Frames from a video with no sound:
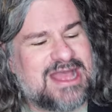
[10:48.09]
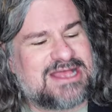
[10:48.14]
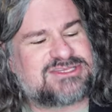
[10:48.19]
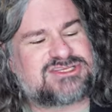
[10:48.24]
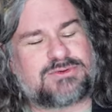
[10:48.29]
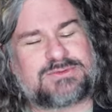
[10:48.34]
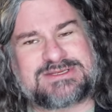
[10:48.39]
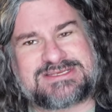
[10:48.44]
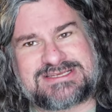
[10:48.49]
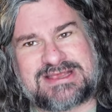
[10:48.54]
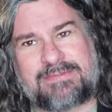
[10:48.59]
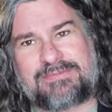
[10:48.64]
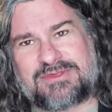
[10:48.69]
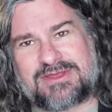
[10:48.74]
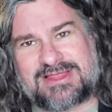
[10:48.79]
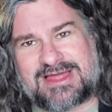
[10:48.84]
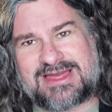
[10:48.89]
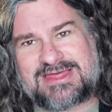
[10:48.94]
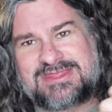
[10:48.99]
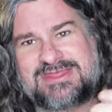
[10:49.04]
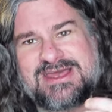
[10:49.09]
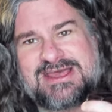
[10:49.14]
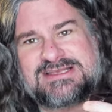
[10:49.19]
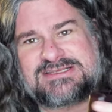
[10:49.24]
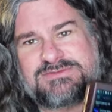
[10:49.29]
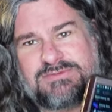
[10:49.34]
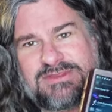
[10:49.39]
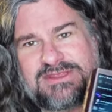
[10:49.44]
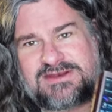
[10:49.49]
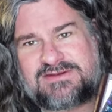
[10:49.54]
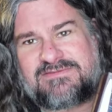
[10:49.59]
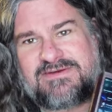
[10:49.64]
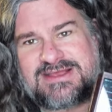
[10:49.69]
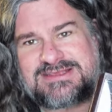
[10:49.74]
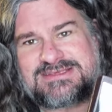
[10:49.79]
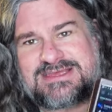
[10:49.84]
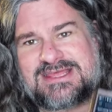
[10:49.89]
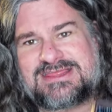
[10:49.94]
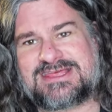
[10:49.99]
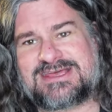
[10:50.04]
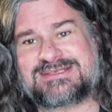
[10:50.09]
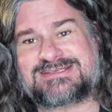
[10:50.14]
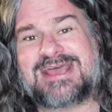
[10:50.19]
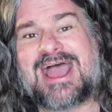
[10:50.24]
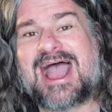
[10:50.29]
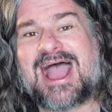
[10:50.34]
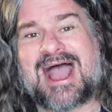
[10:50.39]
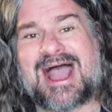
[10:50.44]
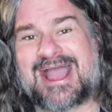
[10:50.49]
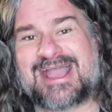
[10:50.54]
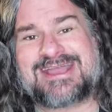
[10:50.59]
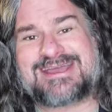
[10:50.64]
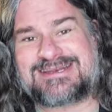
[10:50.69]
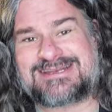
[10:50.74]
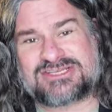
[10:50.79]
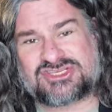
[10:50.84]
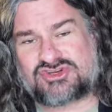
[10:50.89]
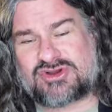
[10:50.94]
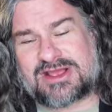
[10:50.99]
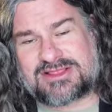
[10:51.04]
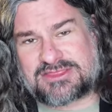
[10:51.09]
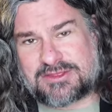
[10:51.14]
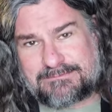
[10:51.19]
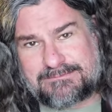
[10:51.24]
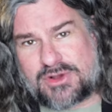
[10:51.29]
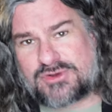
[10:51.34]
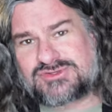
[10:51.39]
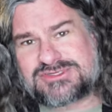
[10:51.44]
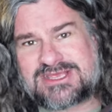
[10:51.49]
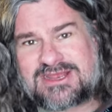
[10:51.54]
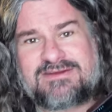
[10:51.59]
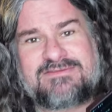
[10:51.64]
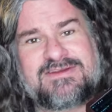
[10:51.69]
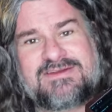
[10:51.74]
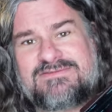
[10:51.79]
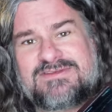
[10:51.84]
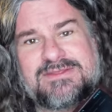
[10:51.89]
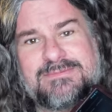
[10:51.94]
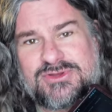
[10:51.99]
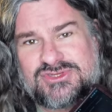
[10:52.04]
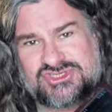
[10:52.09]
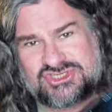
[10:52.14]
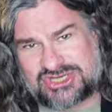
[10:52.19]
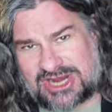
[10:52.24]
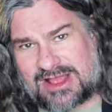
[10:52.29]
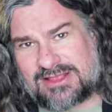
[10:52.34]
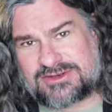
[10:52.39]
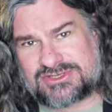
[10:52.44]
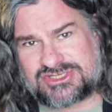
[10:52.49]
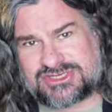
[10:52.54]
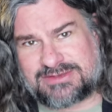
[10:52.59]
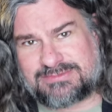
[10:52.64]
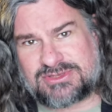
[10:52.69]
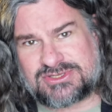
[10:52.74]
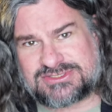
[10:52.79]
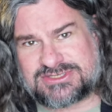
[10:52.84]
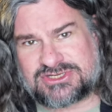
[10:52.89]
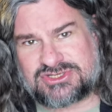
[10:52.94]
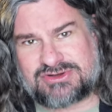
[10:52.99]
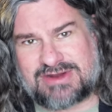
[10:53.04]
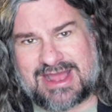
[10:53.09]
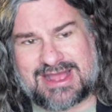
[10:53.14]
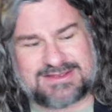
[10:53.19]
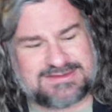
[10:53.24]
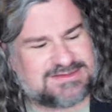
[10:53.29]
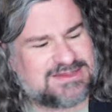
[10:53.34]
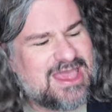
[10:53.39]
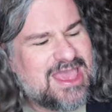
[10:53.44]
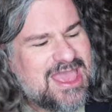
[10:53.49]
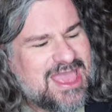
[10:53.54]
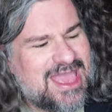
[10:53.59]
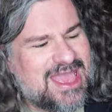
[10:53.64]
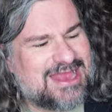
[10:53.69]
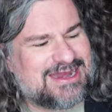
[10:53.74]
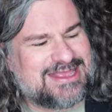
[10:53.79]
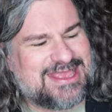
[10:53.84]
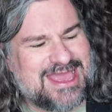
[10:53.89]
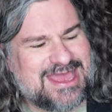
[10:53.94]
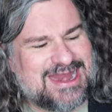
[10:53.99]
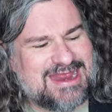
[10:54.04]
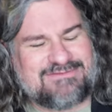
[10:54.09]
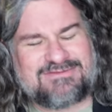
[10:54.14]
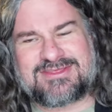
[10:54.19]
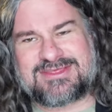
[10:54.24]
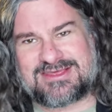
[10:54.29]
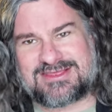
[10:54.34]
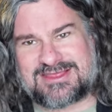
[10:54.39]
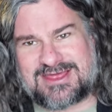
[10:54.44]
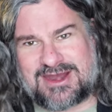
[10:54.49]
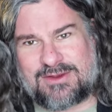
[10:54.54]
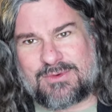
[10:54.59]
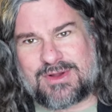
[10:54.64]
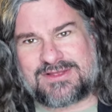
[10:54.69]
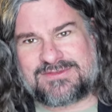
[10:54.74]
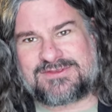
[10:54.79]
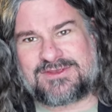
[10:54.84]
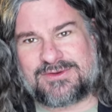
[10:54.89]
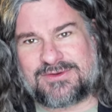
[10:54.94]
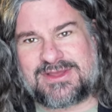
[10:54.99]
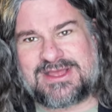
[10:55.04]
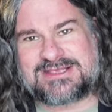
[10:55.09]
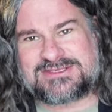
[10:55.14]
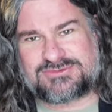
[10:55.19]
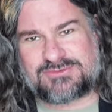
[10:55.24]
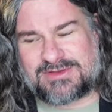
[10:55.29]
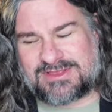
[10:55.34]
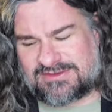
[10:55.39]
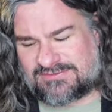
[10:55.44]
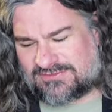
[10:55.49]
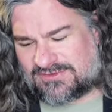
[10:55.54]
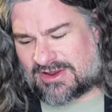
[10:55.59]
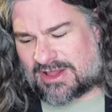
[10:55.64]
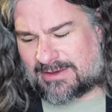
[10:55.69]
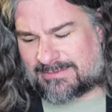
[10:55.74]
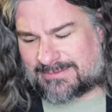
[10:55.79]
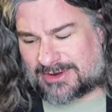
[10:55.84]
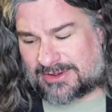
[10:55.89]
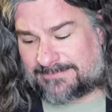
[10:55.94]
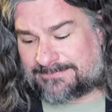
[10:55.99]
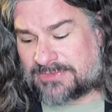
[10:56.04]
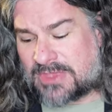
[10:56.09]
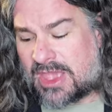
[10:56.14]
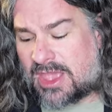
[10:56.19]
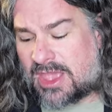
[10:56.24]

And so with something like this, with a device like this, I can extract the most out of even the most challenging music tracks and get everything that I want to. It's really phenomenal.